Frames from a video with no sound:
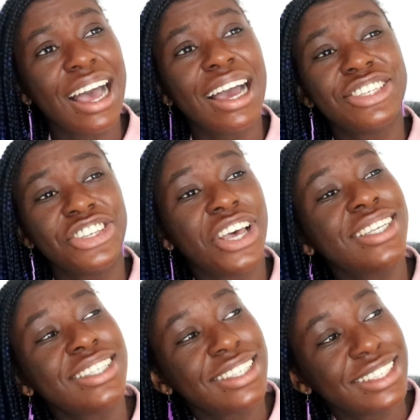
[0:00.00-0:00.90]
I
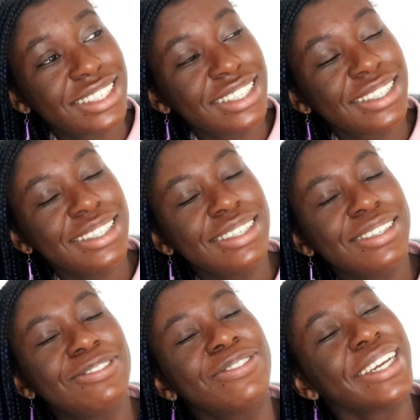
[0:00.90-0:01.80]
just
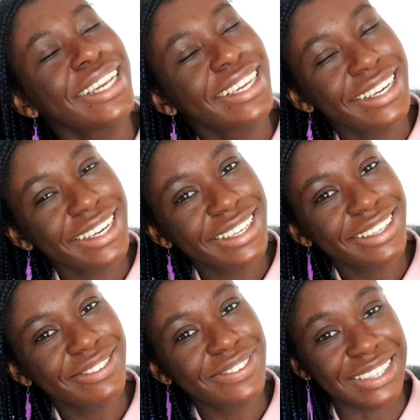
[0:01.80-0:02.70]

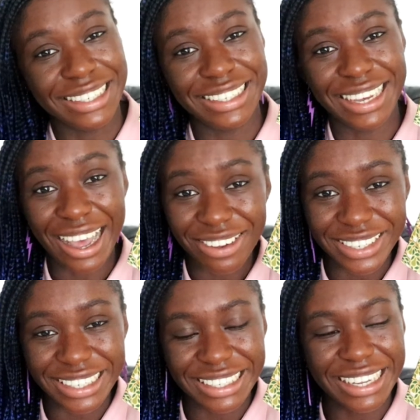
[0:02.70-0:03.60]
really wanted to have
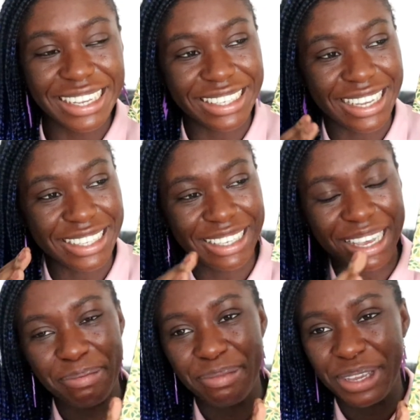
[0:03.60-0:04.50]
it because it's
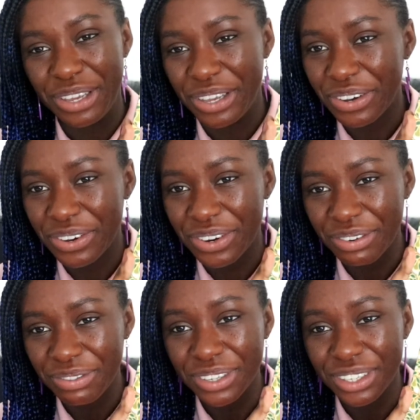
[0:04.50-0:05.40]
so
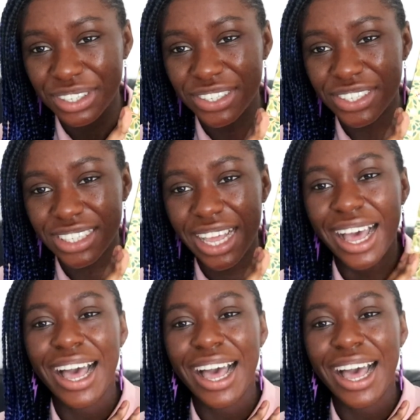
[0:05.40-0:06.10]
beautiful.